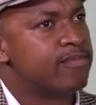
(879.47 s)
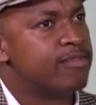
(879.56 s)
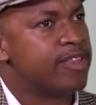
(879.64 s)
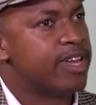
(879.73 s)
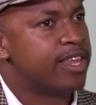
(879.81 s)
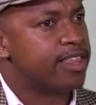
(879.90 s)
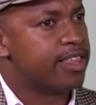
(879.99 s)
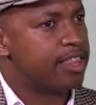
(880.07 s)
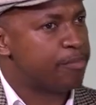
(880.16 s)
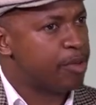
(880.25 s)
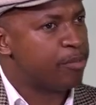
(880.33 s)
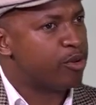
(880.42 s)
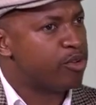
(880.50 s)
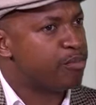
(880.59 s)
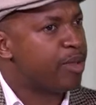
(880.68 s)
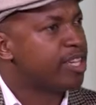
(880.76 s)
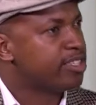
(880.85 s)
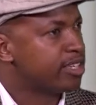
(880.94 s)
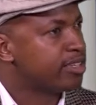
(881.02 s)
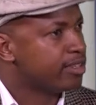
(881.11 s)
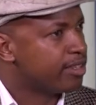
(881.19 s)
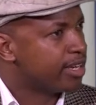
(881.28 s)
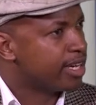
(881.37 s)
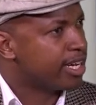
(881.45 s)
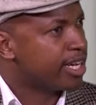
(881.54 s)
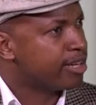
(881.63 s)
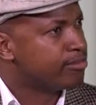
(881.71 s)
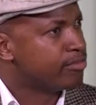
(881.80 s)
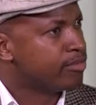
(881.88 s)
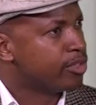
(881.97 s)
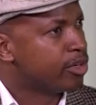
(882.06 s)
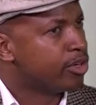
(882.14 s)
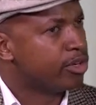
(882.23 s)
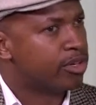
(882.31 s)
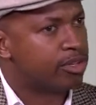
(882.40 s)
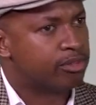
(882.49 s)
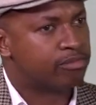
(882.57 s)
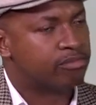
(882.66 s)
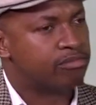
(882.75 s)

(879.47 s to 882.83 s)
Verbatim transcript: the, the, the people you mention, um, your